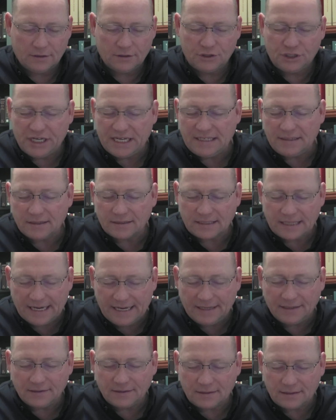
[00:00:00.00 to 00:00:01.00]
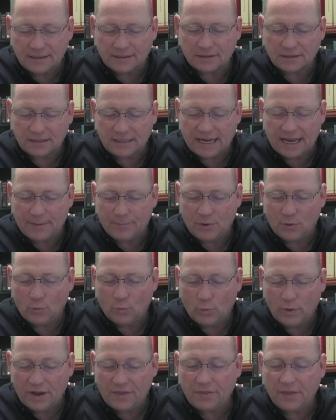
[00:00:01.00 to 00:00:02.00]
Jesus ends this statement
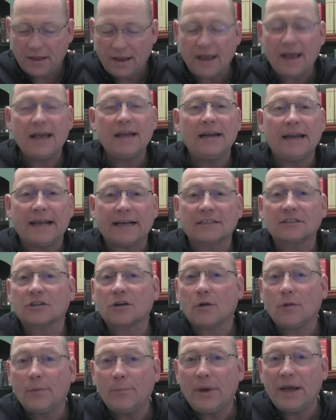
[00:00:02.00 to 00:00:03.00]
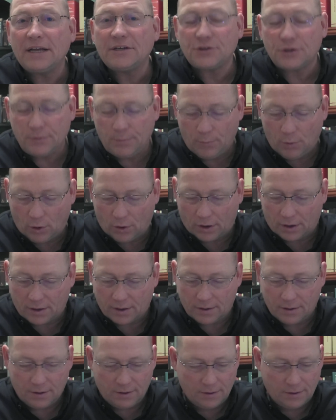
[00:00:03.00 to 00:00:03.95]
with an exclamation mark.